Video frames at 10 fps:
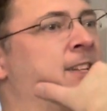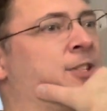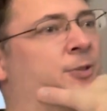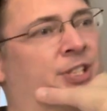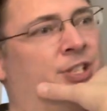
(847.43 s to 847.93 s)

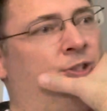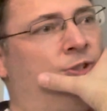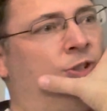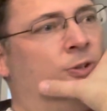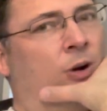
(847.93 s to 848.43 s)
in the
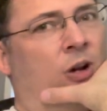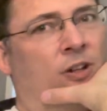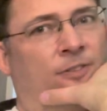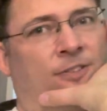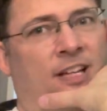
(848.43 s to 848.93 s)
YouTube
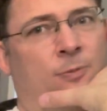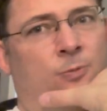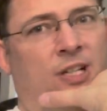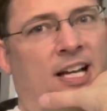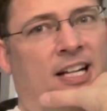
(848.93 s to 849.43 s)
Hall of Fame,
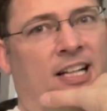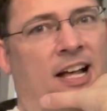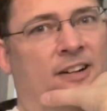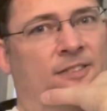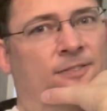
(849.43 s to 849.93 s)
we got a
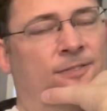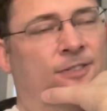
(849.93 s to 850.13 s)
lot of